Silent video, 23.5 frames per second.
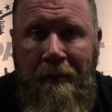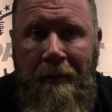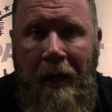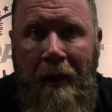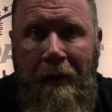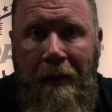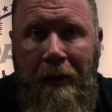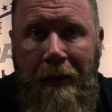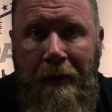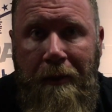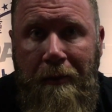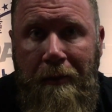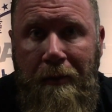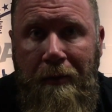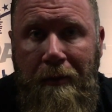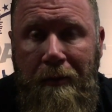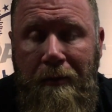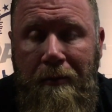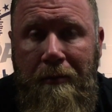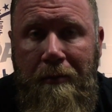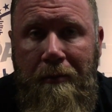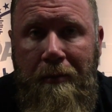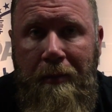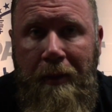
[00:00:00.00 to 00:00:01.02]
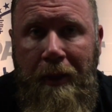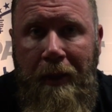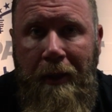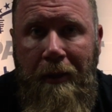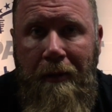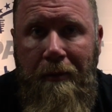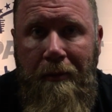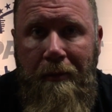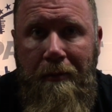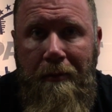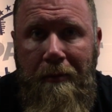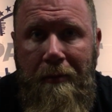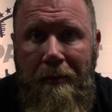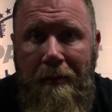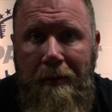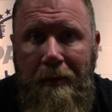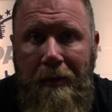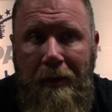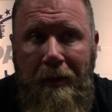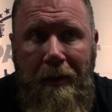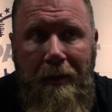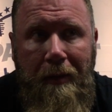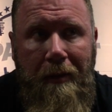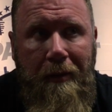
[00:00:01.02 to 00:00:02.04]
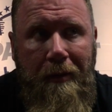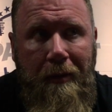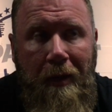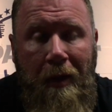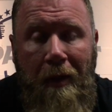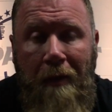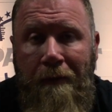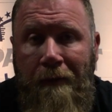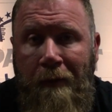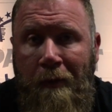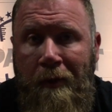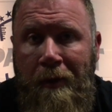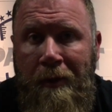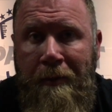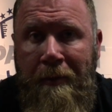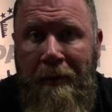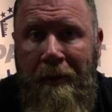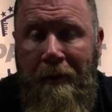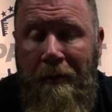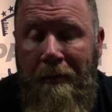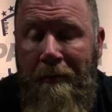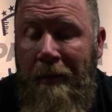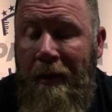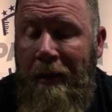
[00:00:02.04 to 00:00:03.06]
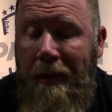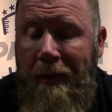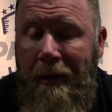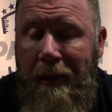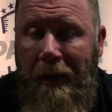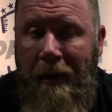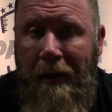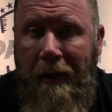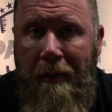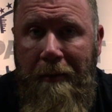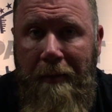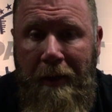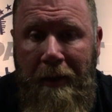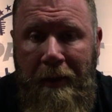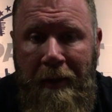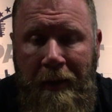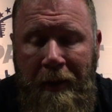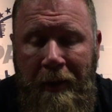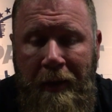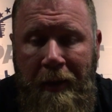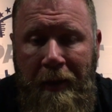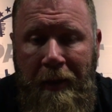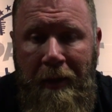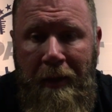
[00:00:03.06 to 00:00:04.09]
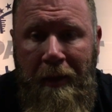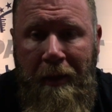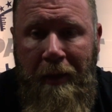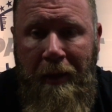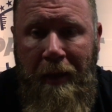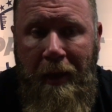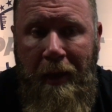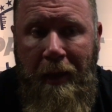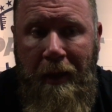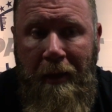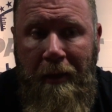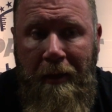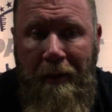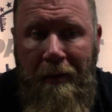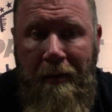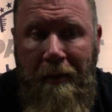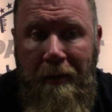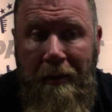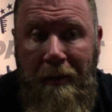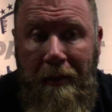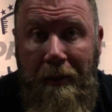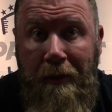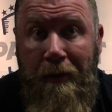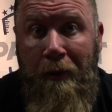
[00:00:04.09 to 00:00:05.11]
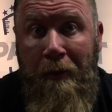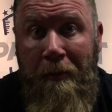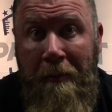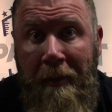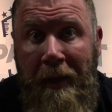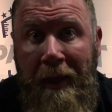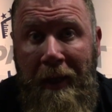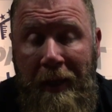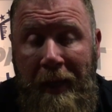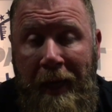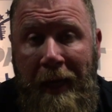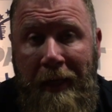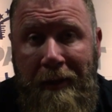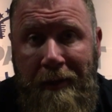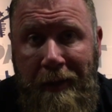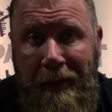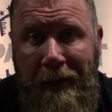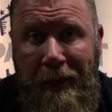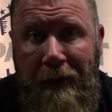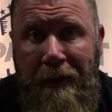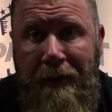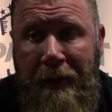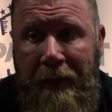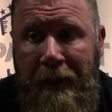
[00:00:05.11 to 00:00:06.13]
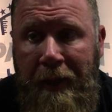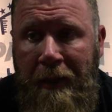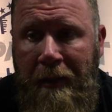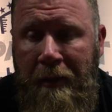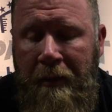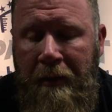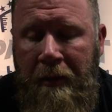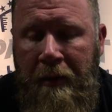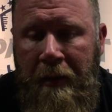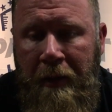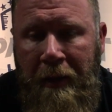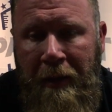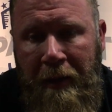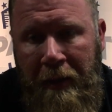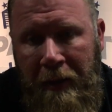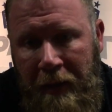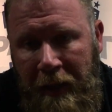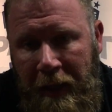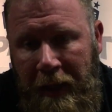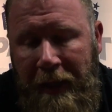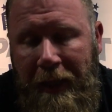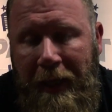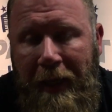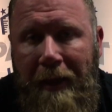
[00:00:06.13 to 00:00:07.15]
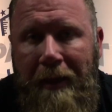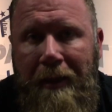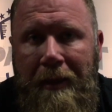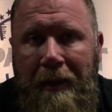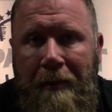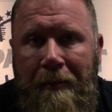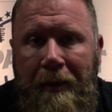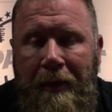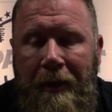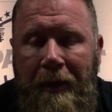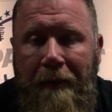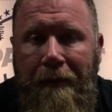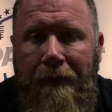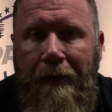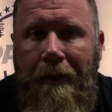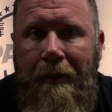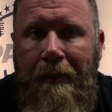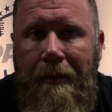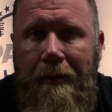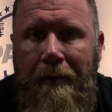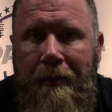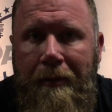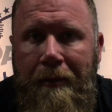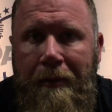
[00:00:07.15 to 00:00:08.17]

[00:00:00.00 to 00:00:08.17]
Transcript: not only through, you know, uh, law enforcement or military, but uh, through me actually using it, then I'd carry something different.